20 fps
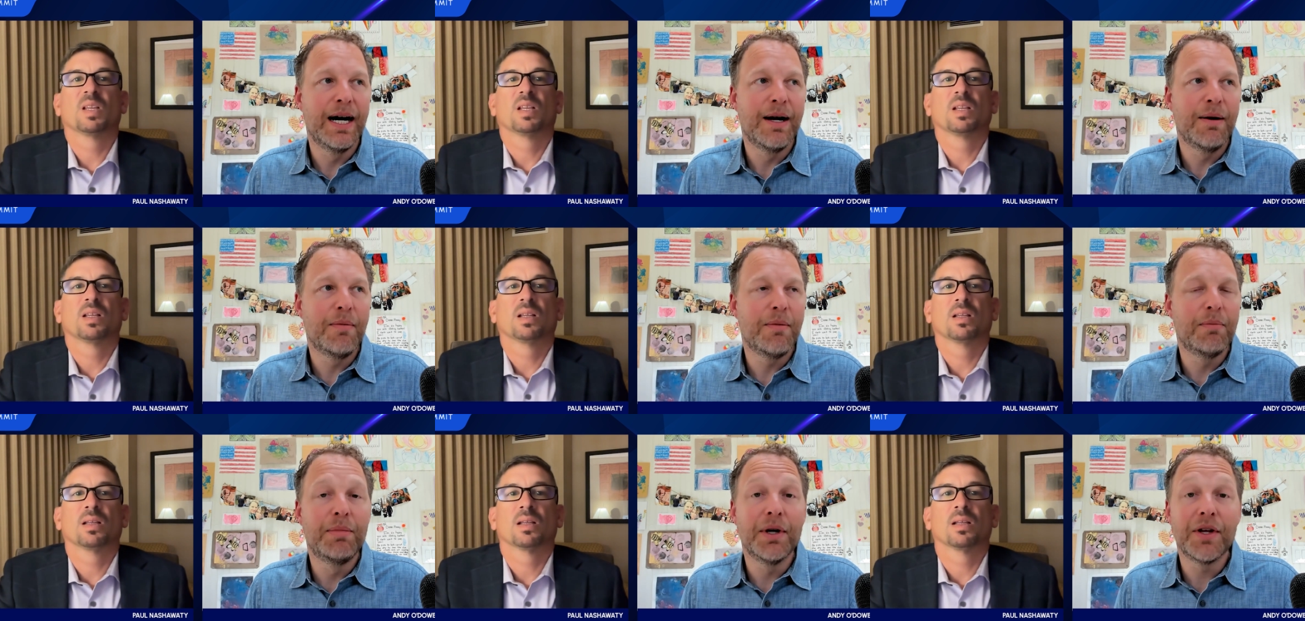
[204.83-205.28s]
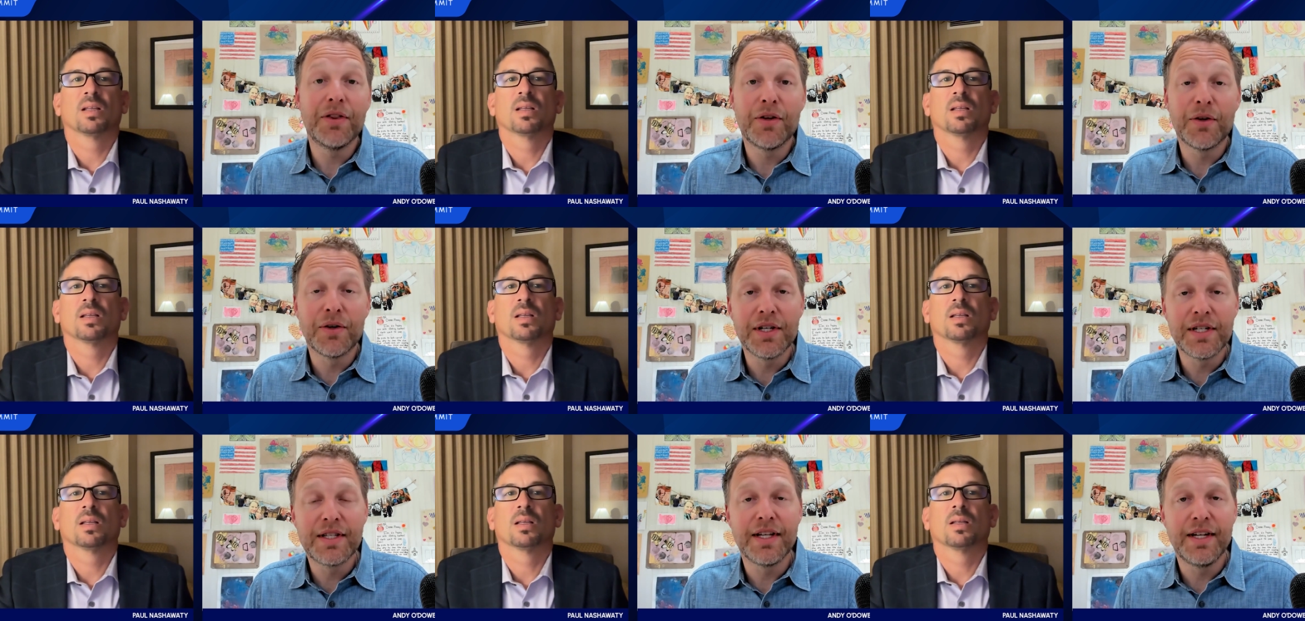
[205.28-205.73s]
Speaker 1: Um, but
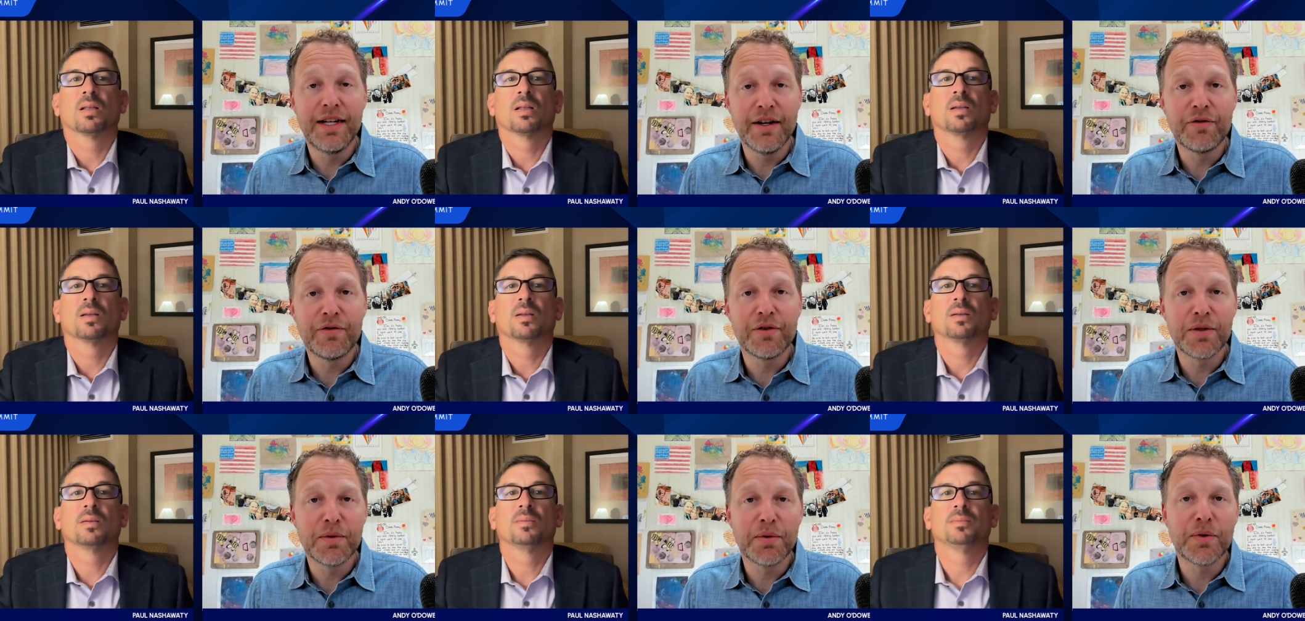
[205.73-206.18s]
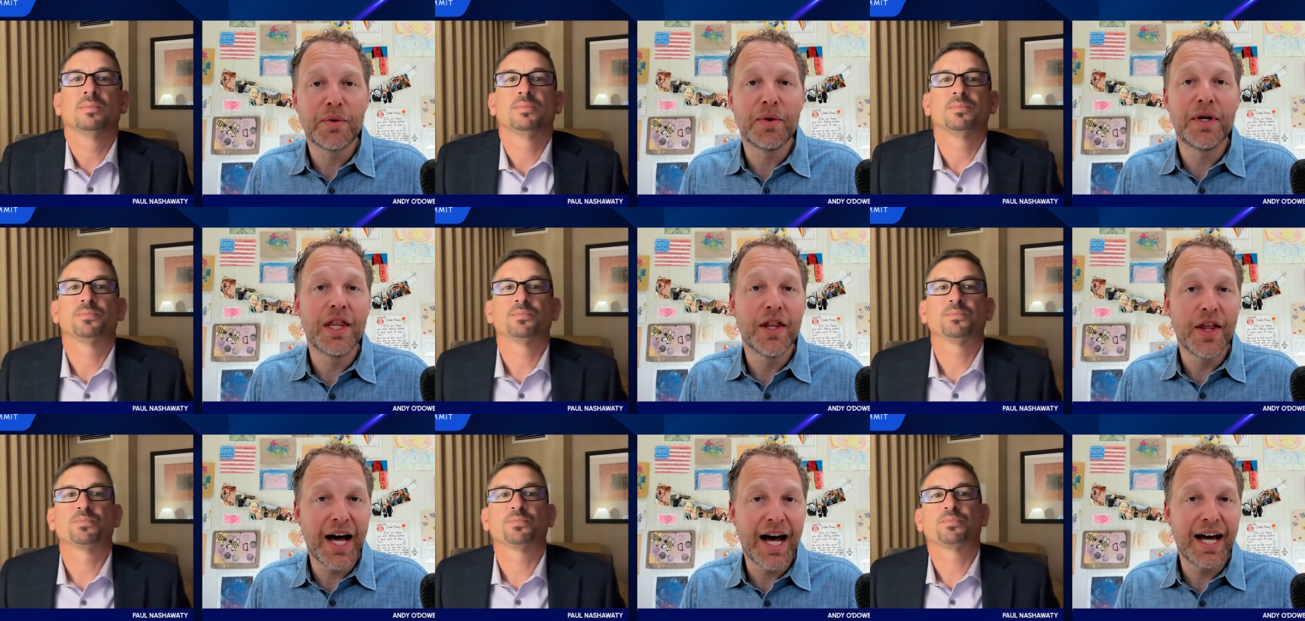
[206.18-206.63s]
there is the difference
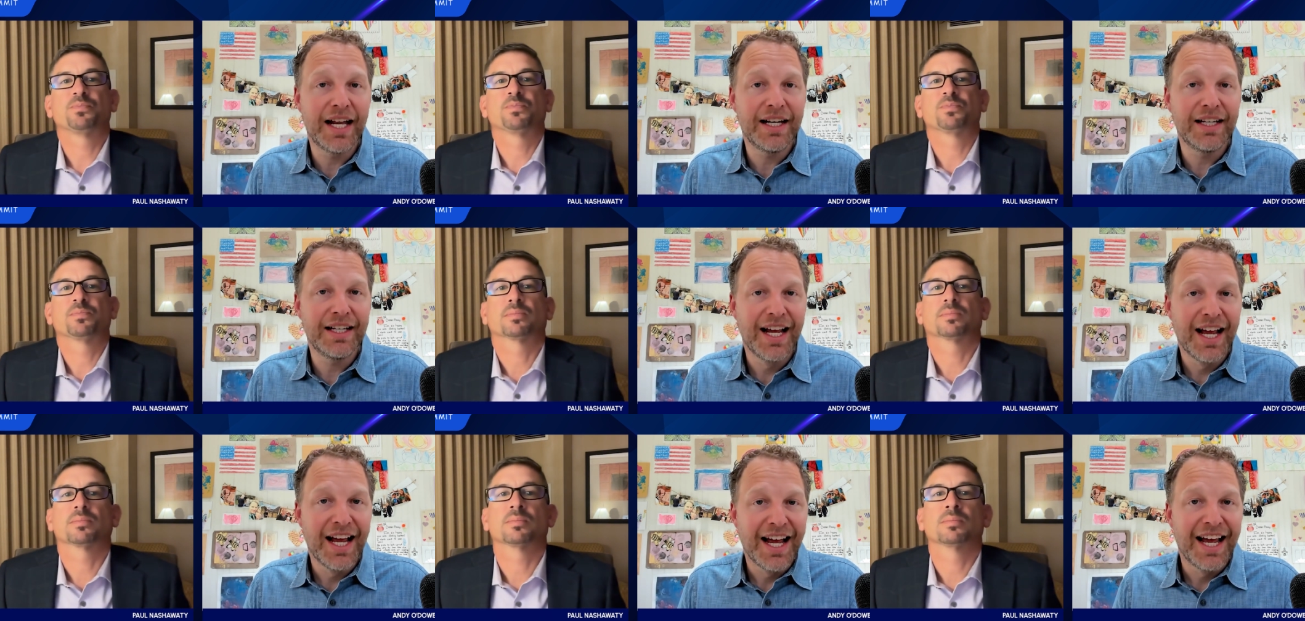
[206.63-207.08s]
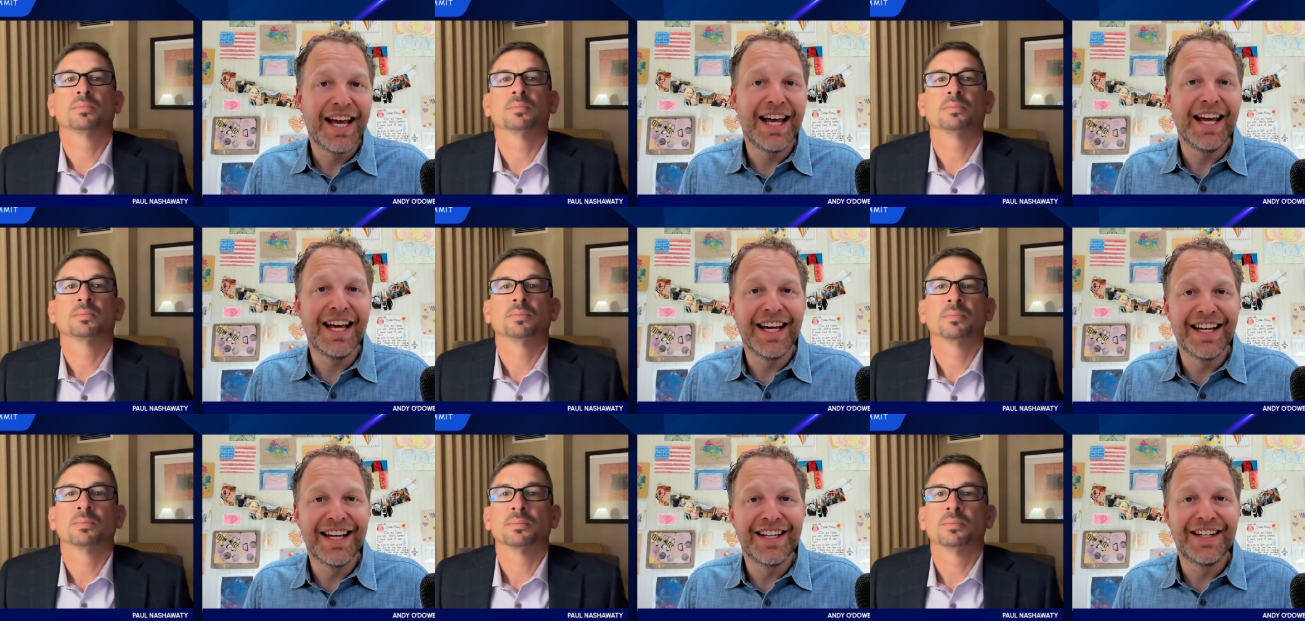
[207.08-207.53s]
between that
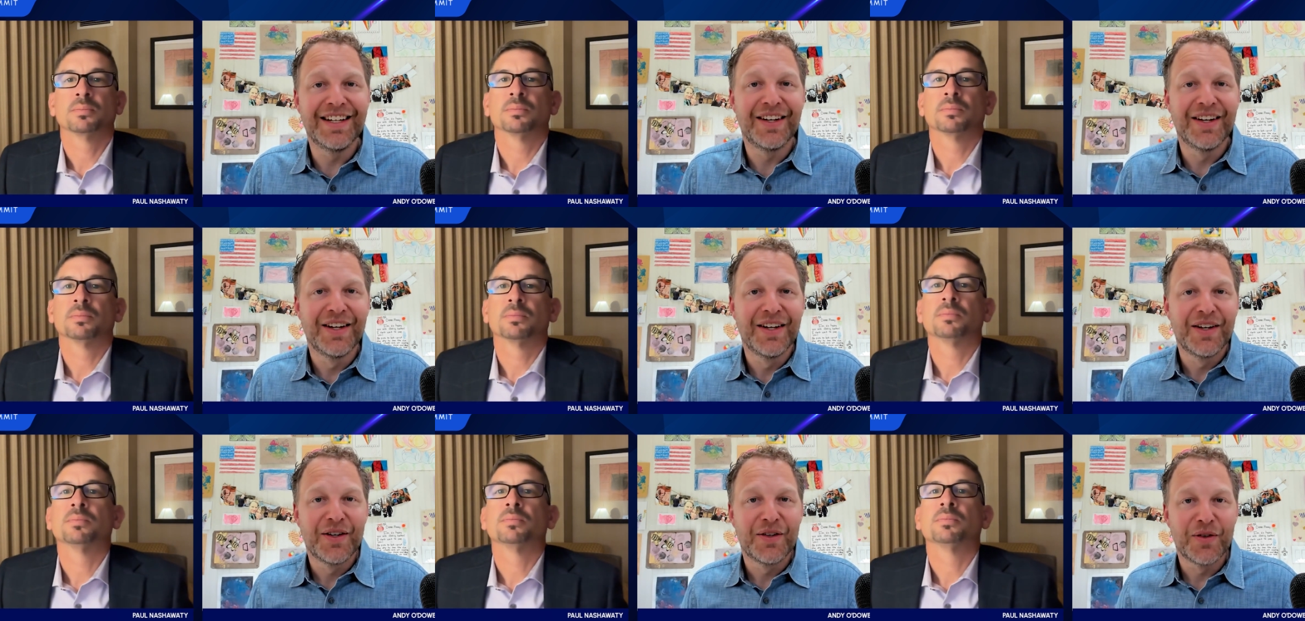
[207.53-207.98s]
and